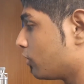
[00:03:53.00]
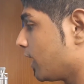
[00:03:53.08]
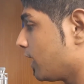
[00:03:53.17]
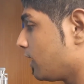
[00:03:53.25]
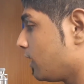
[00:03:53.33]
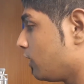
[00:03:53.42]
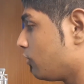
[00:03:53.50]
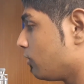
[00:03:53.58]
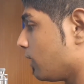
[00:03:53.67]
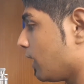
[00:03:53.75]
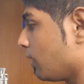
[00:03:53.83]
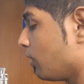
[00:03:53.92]
to
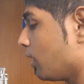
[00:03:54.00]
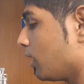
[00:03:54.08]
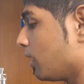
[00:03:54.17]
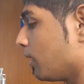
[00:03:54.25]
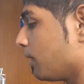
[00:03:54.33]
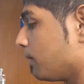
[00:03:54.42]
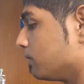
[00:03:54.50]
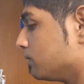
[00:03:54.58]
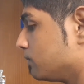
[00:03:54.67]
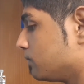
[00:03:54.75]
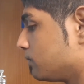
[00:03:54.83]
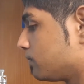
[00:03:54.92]
get into
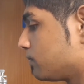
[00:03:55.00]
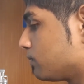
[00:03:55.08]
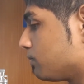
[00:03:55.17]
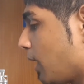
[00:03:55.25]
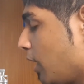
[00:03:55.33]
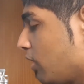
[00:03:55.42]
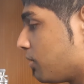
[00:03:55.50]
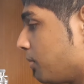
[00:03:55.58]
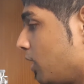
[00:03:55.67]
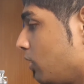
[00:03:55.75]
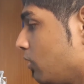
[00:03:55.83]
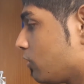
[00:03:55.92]
our
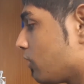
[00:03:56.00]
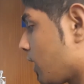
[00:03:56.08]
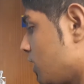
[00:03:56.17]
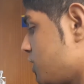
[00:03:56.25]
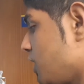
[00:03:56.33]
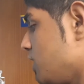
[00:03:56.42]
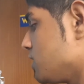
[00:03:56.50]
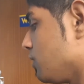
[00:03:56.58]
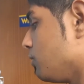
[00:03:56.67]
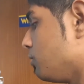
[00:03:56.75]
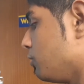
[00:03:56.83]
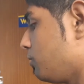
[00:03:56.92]
BIOS menu, so I can
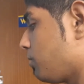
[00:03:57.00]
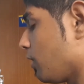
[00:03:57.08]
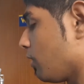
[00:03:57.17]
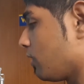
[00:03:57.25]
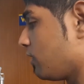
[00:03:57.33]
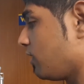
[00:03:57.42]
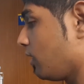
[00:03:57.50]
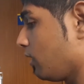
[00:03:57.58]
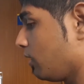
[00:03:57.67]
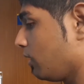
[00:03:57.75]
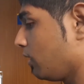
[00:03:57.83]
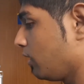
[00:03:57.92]
change our boot
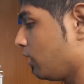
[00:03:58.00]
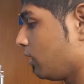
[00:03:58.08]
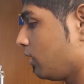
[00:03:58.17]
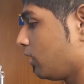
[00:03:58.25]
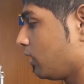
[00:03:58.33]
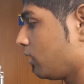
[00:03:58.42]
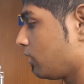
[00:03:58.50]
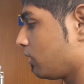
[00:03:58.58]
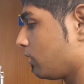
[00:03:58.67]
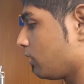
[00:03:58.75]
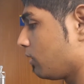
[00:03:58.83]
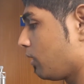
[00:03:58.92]
priority.
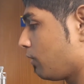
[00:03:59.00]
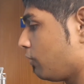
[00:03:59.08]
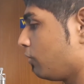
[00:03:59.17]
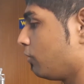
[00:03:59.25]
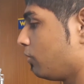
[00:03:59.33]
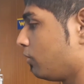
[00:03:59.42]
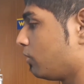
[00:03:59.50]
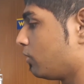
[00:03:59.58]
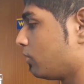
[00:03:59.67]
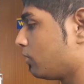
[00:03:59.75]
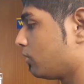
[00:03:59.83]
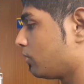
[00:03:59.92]
So
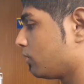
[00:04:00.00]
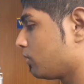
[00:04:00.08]
F2.